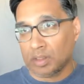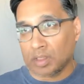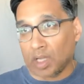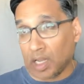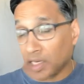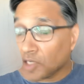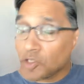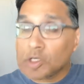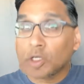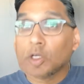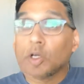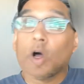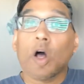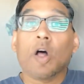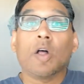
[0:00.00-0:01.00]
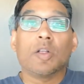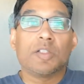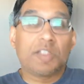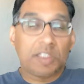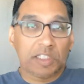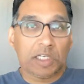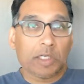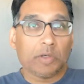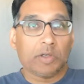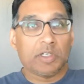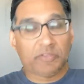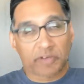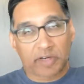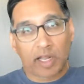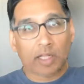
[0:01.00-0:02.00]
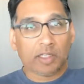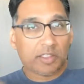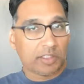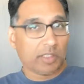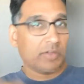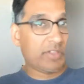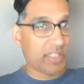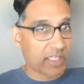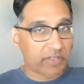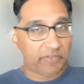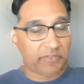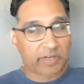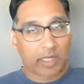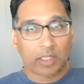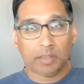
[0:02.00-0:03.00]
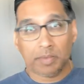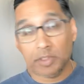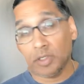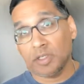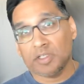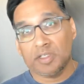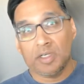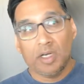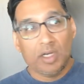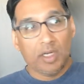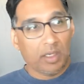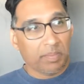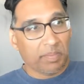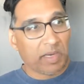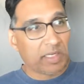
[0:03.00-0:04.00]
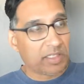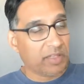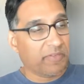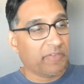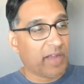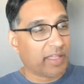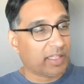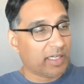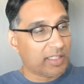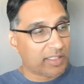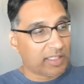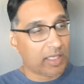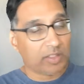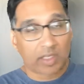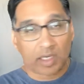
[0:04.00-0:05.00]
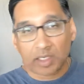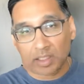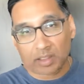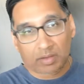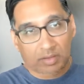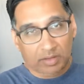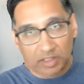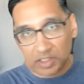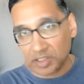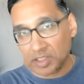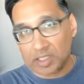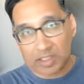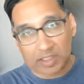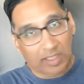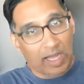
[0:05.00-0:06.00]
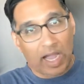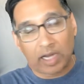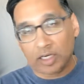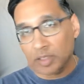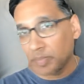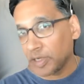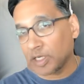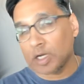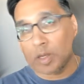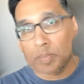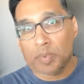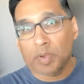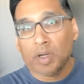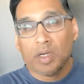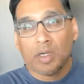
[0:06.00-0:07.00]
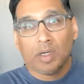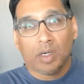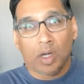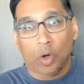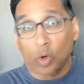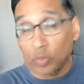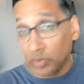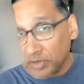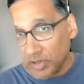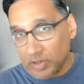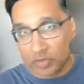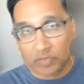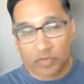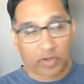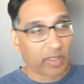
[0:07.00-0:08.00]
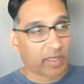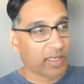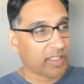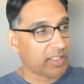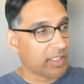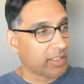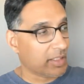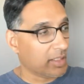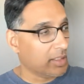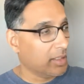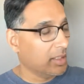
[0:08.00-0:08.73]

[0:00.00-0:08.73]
I guess you could call series finale instead of season finale, because based on the fact that it sounds like Disney is not going to pick up or renew for the next season,